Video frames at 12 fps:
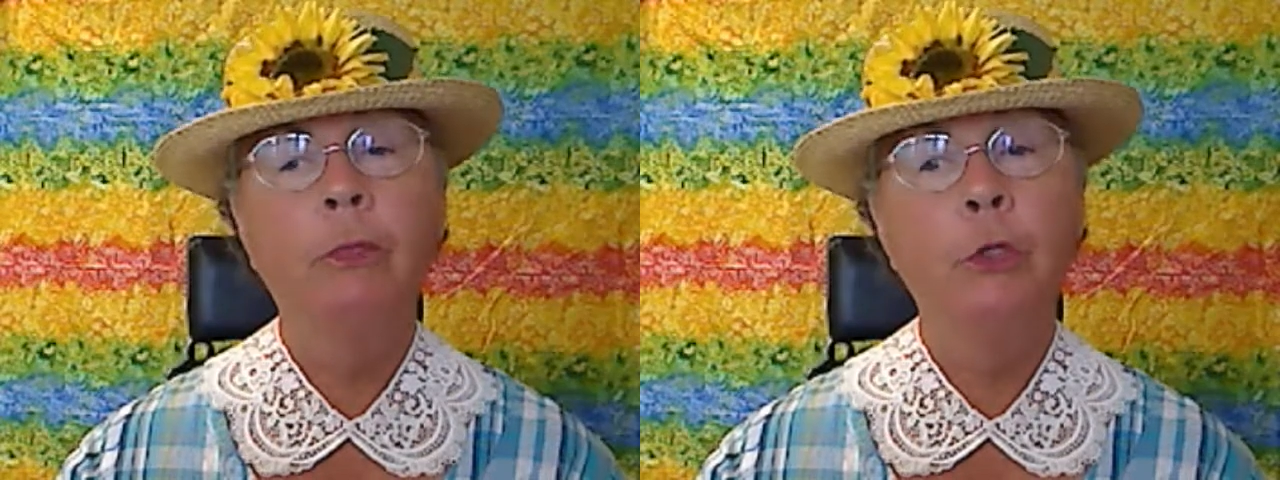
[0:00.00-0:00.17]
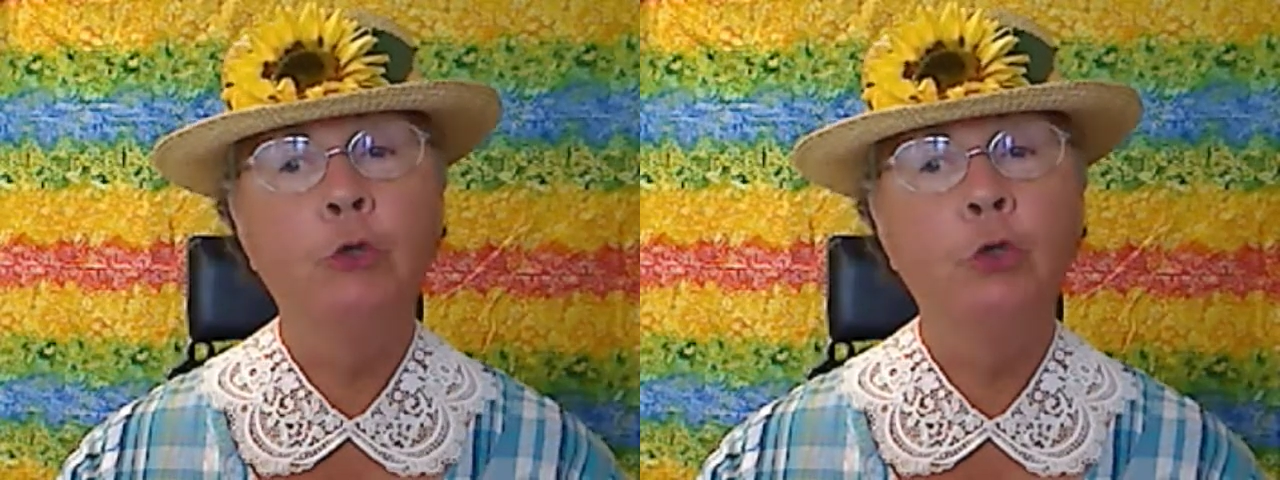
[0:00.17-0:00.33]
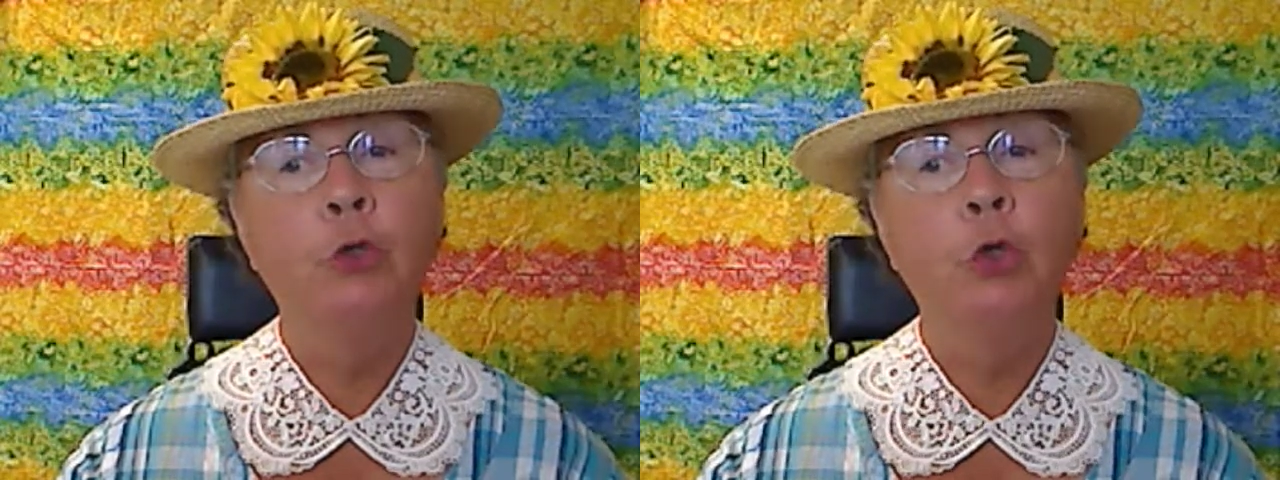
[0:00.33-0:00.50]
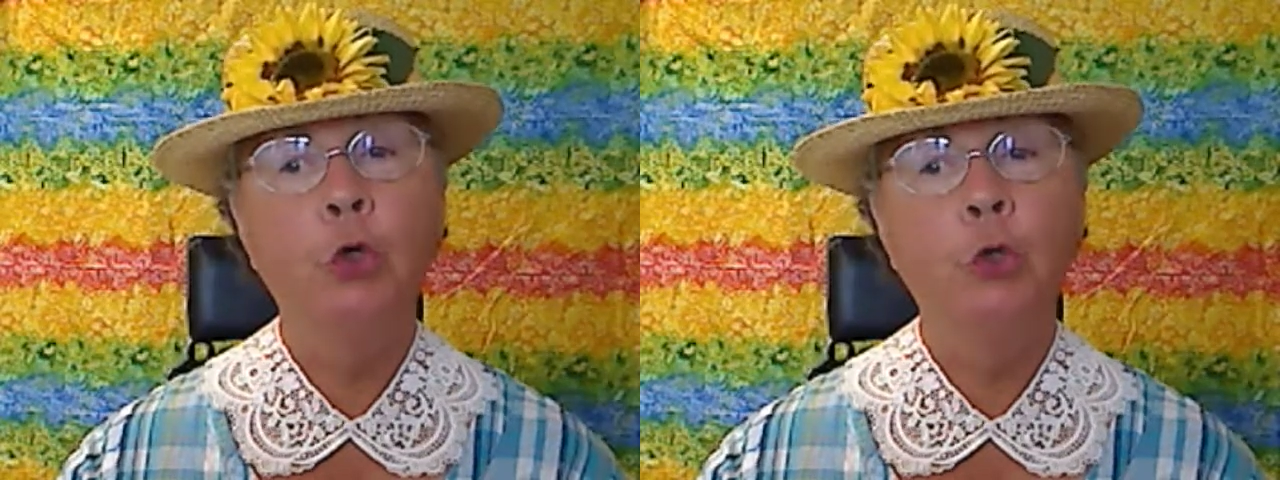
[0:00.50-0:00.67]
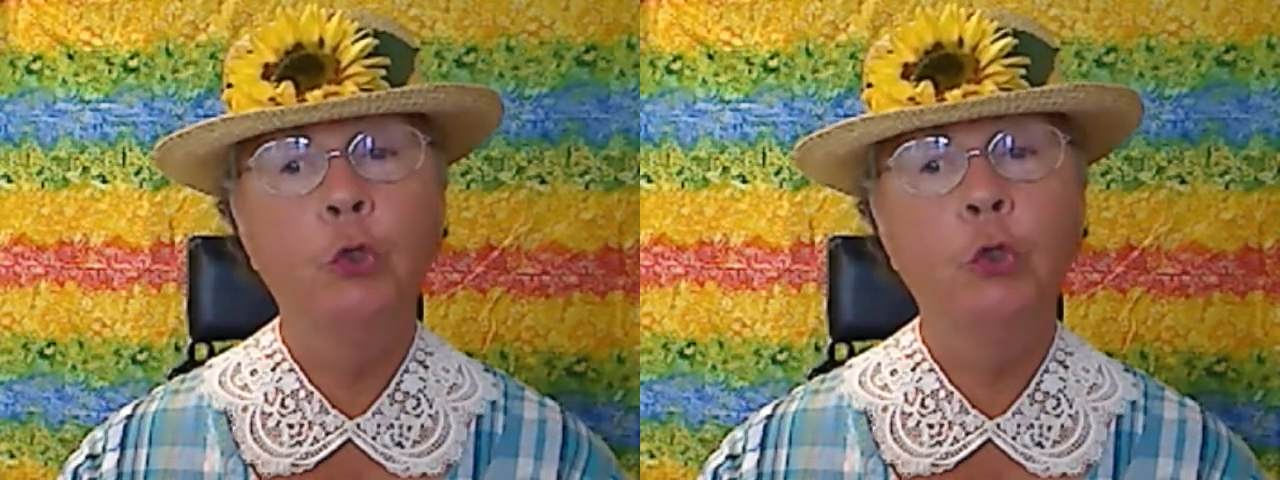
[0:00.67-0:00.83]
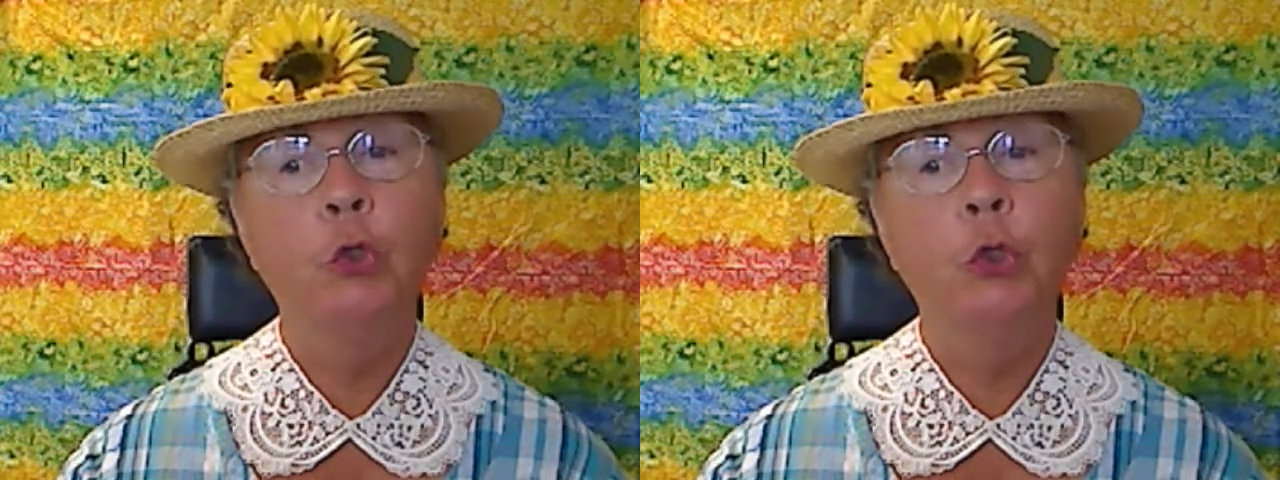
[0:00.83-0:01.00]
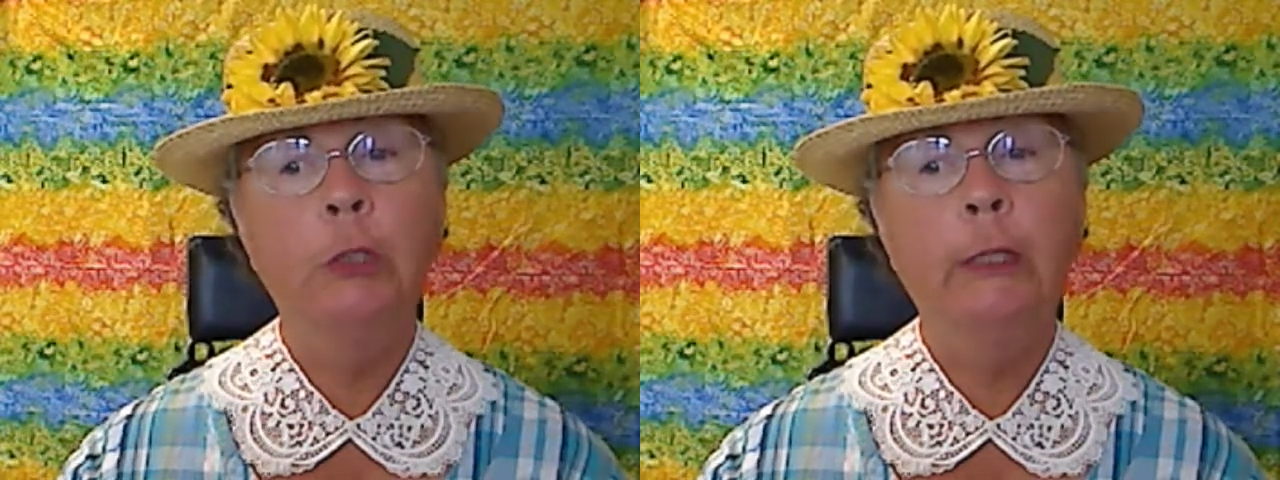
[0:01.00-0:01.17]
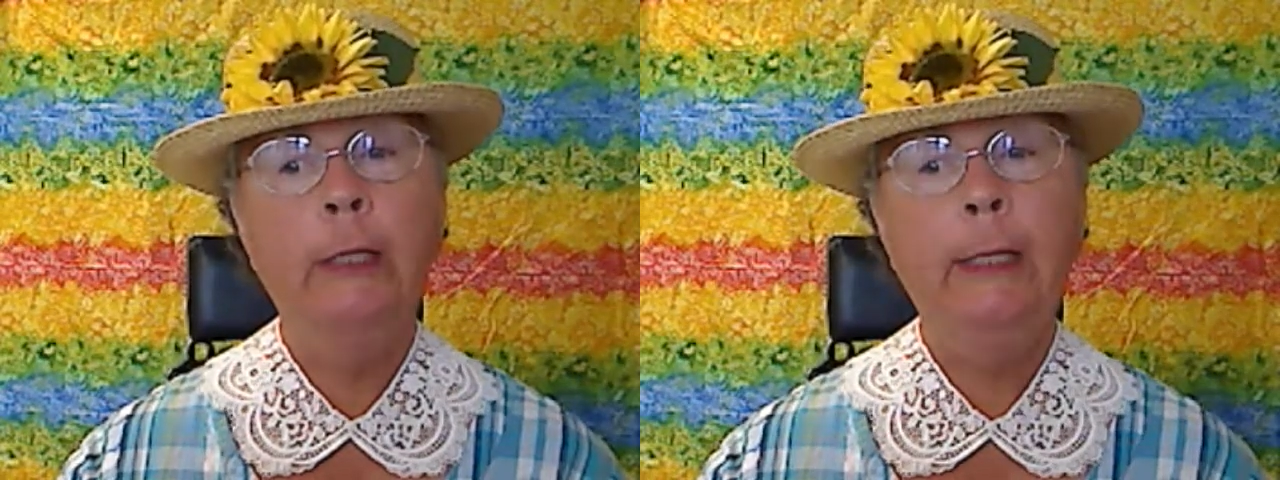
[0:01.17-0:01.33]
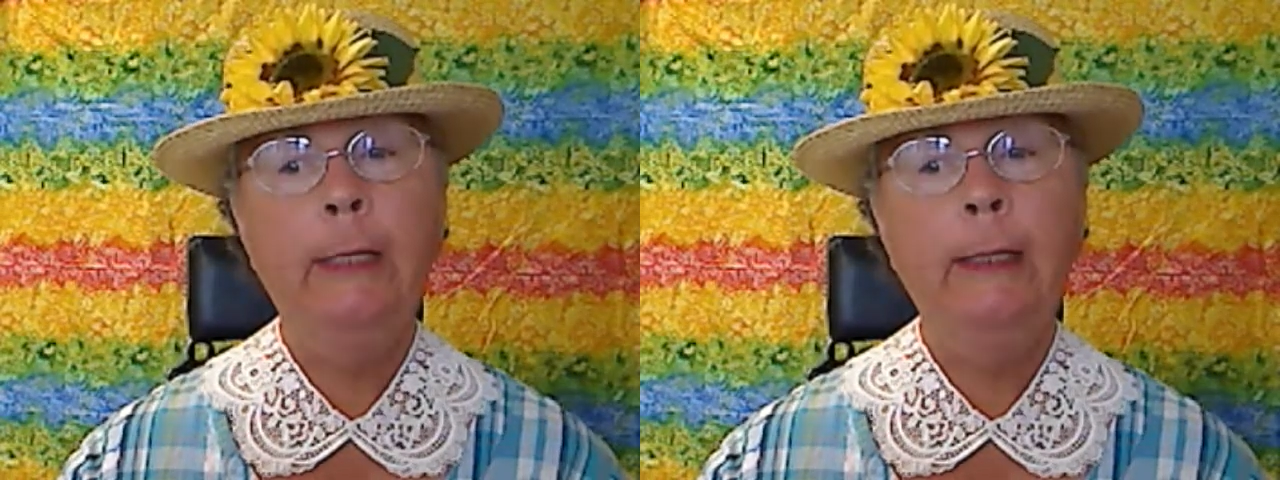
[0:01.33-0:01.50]
the church
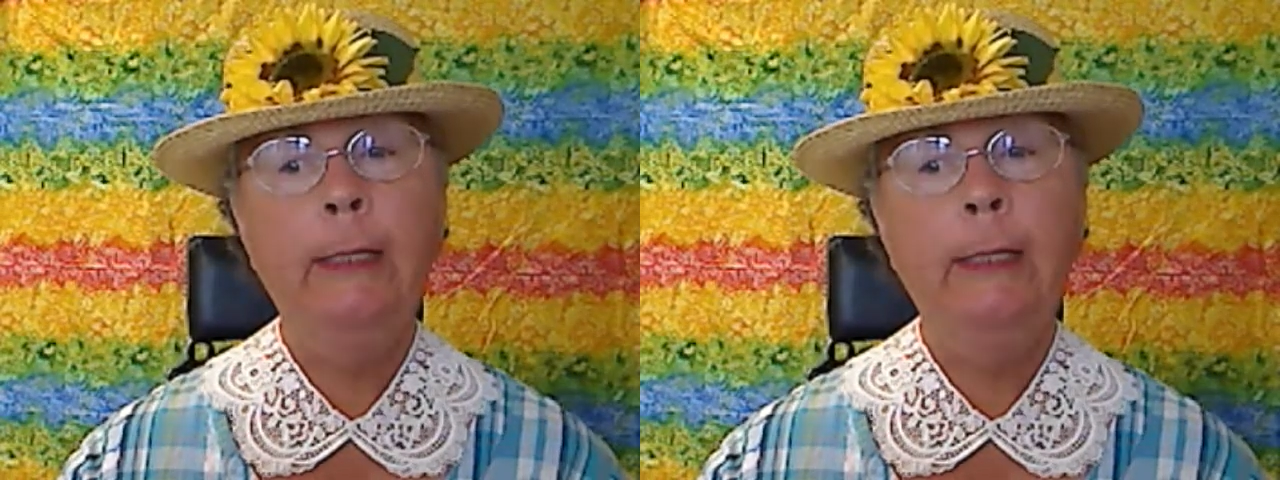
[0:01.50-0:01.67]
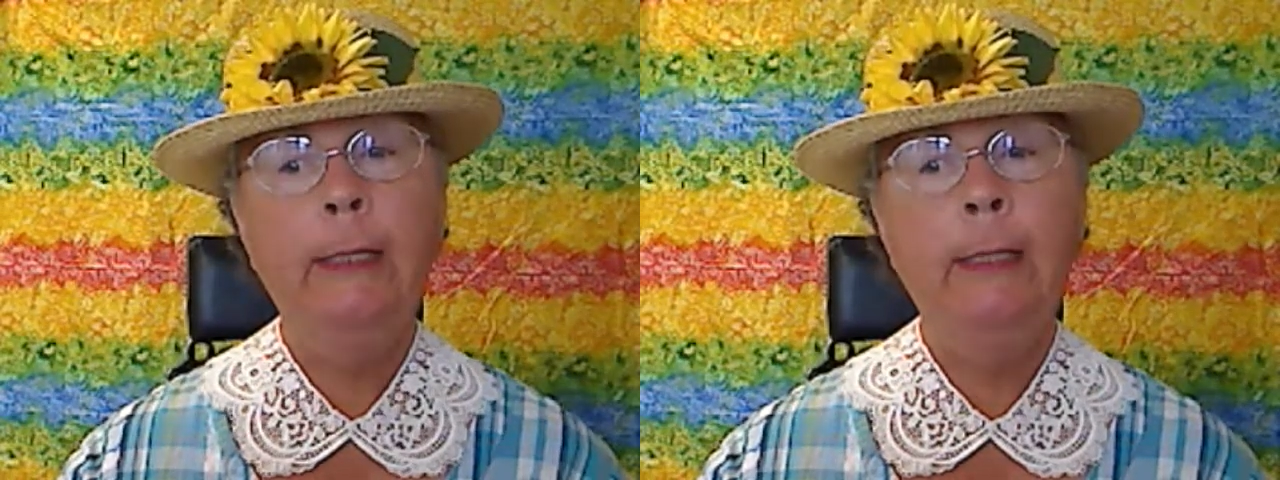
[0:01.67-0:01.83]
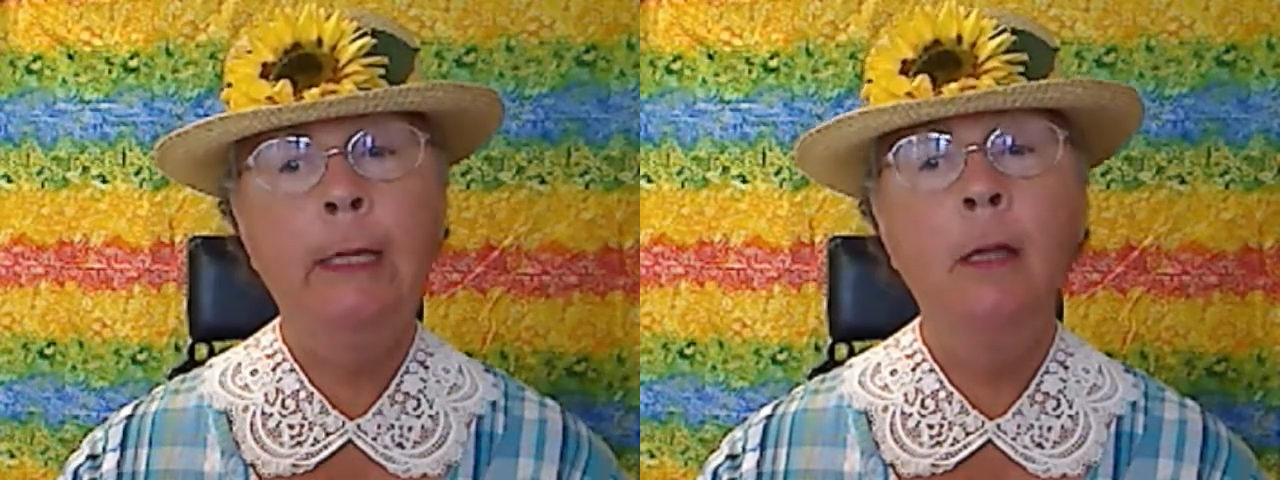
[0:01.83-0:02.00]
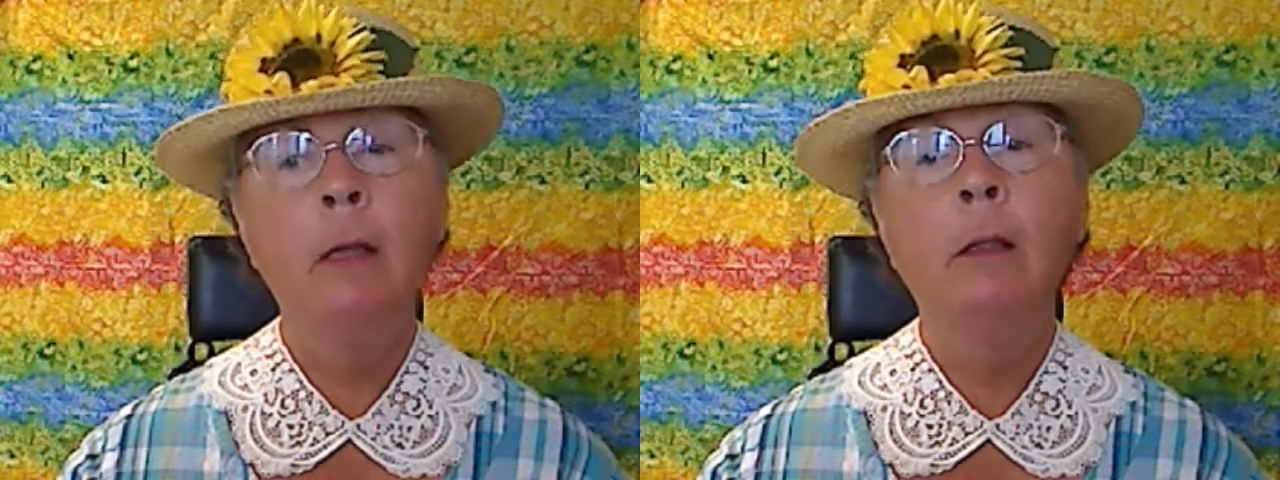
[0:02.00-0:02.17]
lady